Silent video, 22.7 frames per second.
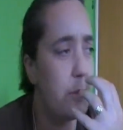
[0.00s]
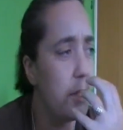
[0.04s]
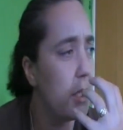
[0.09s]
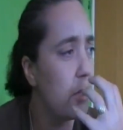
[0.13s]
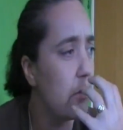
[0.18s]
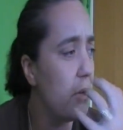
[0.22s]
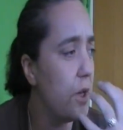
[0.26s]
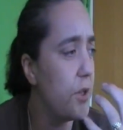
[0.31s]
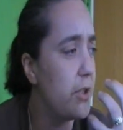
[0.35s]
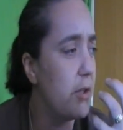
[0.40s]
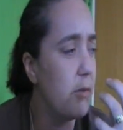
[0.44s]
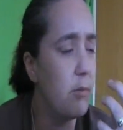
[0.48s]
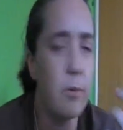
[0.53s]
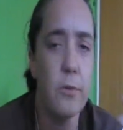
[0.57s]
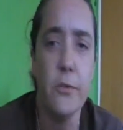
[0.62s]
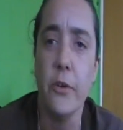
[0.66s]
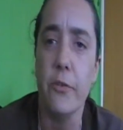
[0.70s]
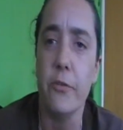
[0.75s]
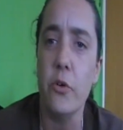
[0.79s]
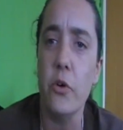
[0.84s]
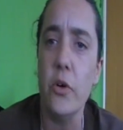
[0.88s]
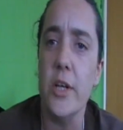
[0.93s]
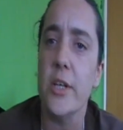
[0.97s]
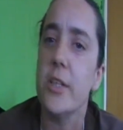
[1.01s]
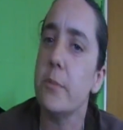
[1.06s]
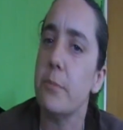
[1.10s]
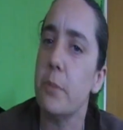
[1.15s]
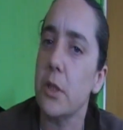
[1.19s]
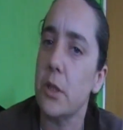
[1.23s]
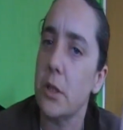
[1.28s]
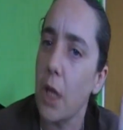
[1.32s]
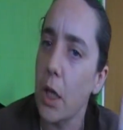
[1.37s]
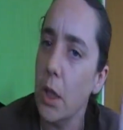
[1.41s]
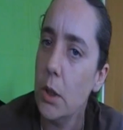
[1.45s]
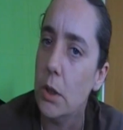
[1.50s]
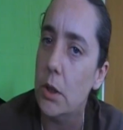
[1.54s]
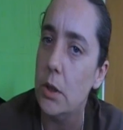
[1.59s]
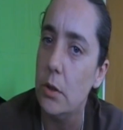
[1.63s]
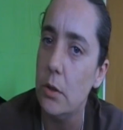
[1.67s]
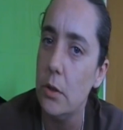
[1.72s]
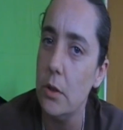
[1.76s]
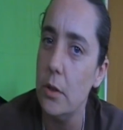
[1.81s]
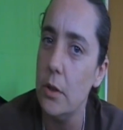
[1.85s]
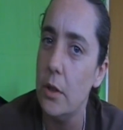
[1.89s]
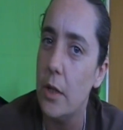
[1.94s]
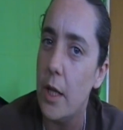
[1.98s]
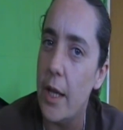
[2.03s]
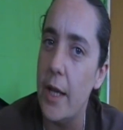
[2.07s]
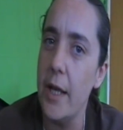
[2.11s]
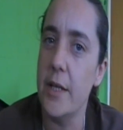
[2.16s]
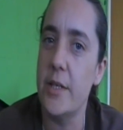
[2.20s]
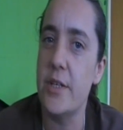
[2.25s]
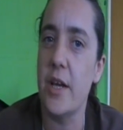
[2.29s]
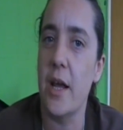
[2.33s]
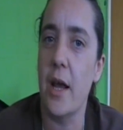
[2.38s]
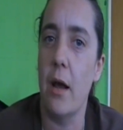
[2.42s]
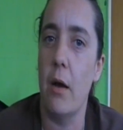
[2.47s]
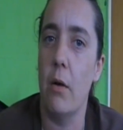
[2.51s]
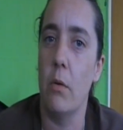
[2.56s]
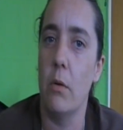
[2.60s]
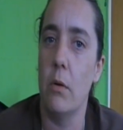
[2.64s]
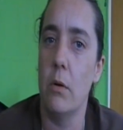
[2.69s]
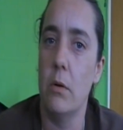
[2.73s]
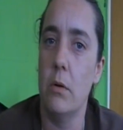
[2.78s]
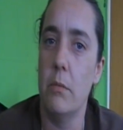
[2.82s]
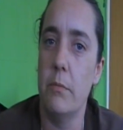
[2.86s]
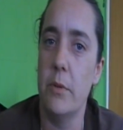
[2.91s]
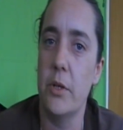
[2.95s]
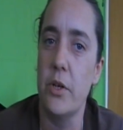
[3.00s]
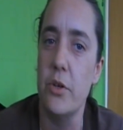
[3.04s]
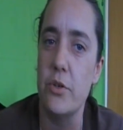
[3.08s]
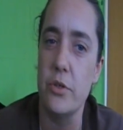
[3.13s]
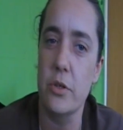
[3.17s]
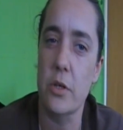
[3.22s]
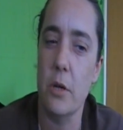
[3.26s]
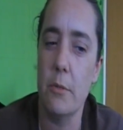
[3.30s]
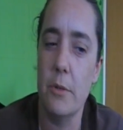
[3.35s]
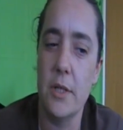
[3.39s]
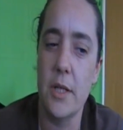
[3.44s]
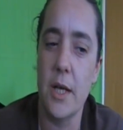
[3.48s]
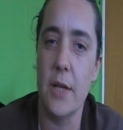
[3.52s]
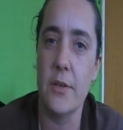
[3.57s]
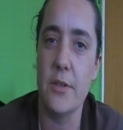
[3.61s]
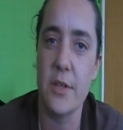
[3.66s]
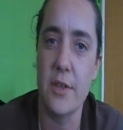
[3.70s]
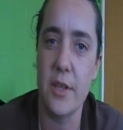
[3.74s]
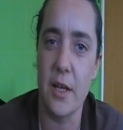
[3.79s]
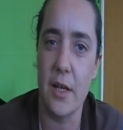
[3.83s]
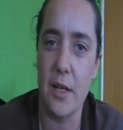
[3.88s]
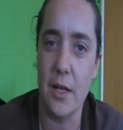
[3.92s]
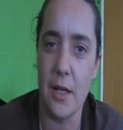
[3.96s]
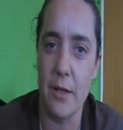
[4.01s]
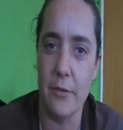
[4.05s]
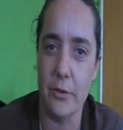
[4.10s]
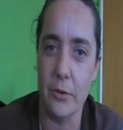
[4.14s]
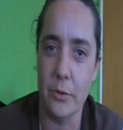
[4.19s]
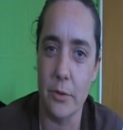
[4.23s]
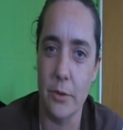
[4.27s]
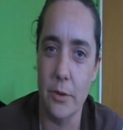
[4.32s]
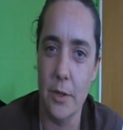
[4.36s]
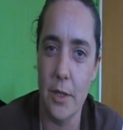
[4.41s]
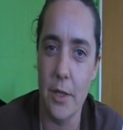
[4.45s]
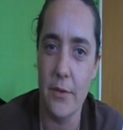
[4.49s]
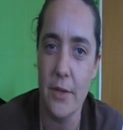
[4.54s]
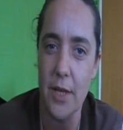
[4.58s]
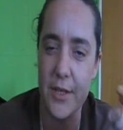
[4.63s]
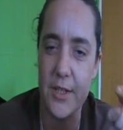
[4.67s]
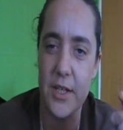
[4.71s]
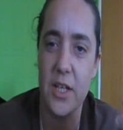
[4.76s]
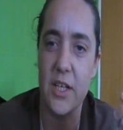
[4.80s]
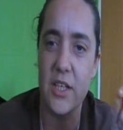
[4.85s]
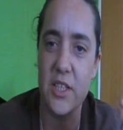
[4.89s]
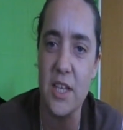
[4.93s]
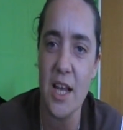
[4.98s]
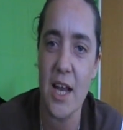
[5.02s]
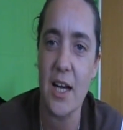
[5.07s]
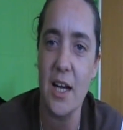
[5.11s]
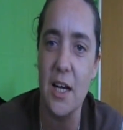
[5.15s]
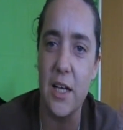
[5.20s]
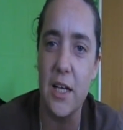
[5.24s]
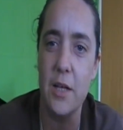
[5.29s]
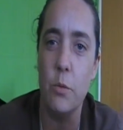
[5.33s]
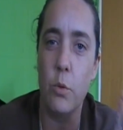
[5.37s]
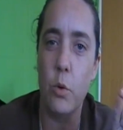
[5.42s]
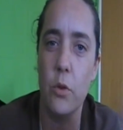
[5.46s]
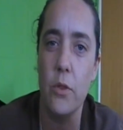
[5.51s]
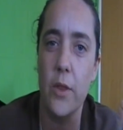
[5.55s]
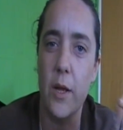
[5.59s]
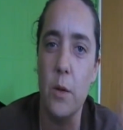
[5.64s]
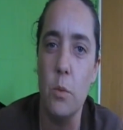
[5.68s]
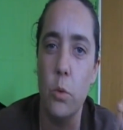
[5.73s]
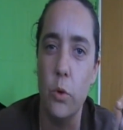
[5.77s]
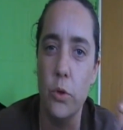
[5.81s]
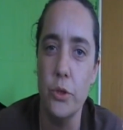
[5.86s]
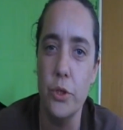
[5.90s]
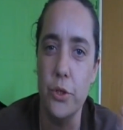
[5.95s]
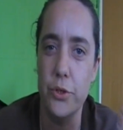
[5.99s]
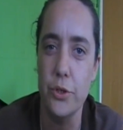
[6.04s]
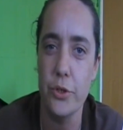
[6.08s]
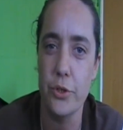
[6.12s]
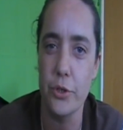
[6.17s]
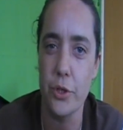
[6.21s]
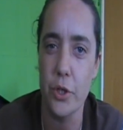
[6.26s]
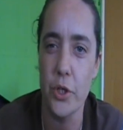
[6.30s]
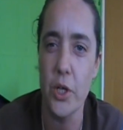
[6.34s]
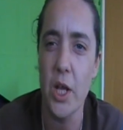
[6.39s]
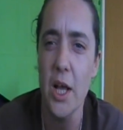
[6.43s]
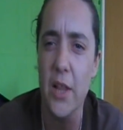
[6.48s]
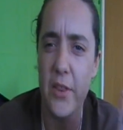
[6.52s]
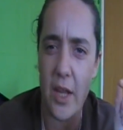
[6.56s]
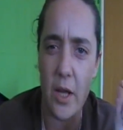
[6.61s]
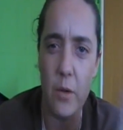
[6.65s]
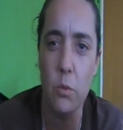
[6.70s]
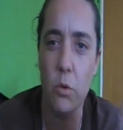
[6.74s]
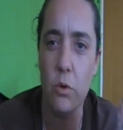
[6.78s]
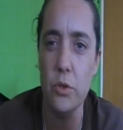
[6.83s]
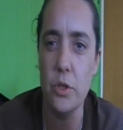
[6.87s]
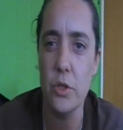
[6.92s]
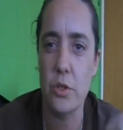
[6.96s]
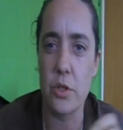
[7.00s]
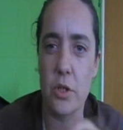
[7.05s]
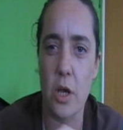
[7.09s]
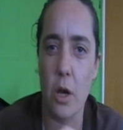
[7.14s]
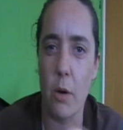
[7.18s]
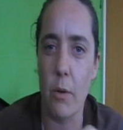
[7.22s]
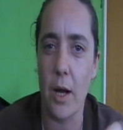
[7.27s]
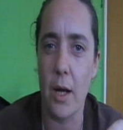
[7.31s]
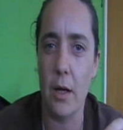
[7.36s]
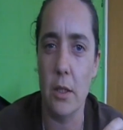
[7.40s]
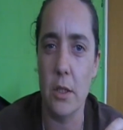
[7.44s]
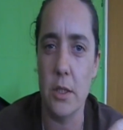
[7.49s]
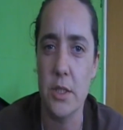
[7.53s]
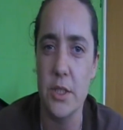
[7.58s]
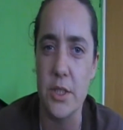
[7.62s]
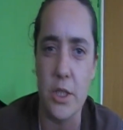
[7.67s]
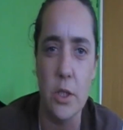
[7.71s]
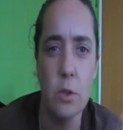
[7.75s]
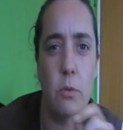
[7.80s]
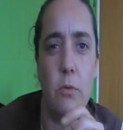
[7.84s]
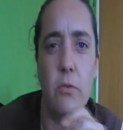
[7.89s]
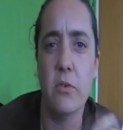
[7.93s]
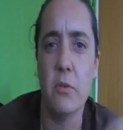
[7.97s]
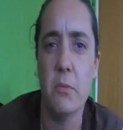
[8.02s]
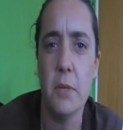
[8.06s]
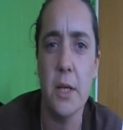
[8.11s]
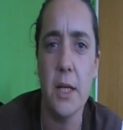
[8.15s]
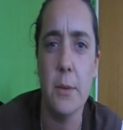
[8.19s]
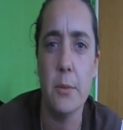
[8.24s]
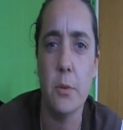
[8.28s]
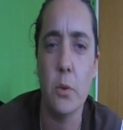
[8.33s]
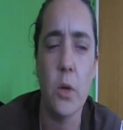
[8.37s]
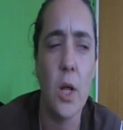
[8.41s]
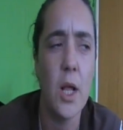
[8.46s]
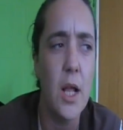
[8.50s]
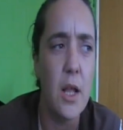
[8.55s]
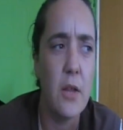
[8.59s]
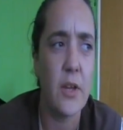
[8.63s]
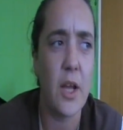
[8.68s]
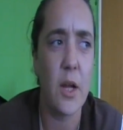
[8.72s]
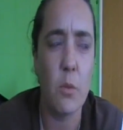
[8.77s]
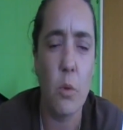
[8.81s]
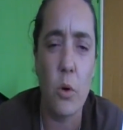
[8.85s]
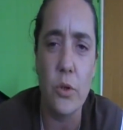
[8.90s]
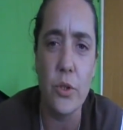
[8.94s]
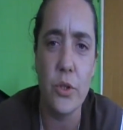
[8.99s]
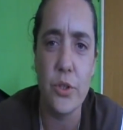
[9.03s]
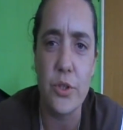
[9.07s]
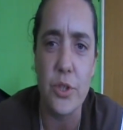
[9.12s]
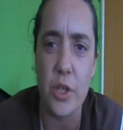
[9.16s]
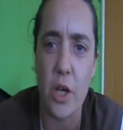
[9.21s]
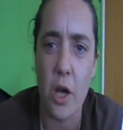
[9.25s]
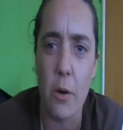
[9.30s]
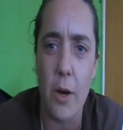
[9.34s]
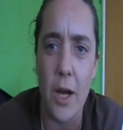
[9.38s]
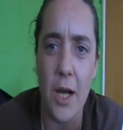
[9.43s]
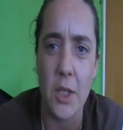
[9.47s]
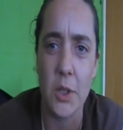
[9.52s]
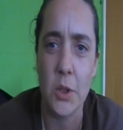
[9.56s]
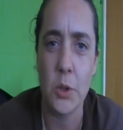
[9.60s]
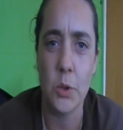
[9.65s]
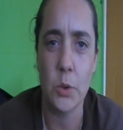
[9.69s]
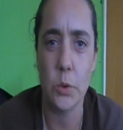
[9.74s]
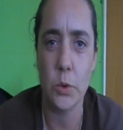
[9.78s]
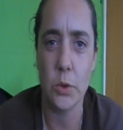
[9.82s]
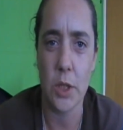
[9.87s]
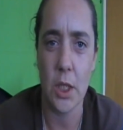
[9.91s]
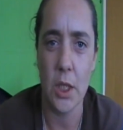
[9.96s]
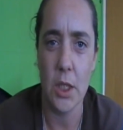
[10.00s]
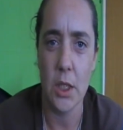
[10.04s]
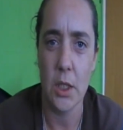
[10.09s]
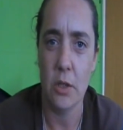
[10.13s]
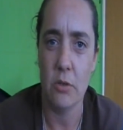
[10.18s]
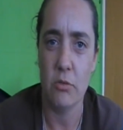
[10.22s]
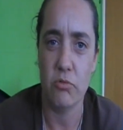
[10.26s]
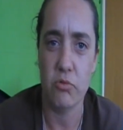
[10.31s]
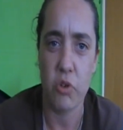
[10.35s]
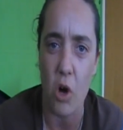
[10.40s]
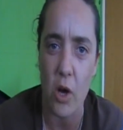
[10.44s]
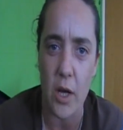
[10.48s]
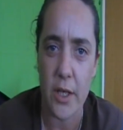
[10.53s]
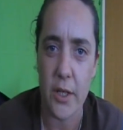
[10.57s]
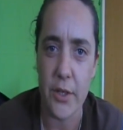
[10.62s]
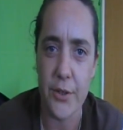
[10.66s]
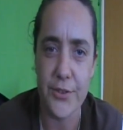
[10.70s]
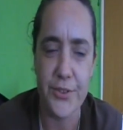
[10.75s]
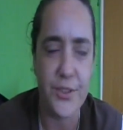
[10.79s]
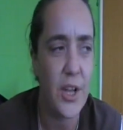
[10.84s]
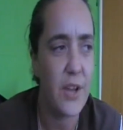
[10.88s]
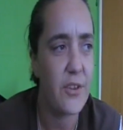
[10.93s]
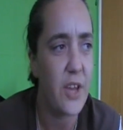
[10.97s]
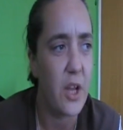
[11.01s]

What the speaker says: Be aggressive with your voice, but don't hit out, because you're coming down to their level. That's exactly what they want you to do. They want you to go out and steal from people. They want you to go out and cause riots.